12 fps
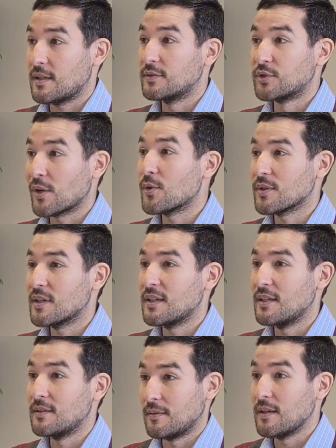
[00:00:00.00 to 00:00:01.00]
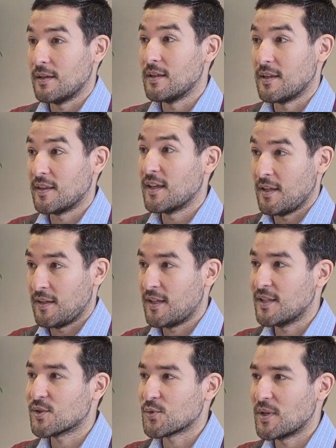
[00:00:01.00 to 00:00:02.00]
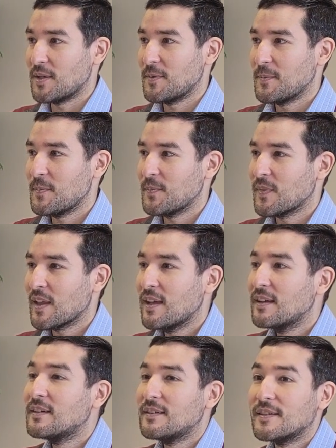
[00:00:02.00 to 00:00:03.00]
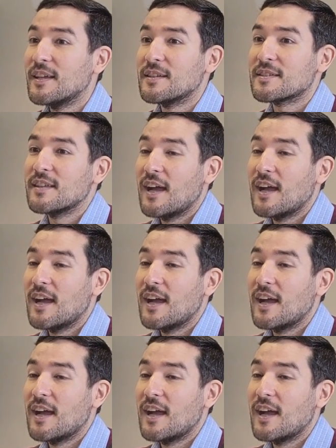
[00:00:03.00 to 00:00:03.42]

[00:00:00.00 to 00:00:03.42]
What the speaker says: recorded in history. Yes,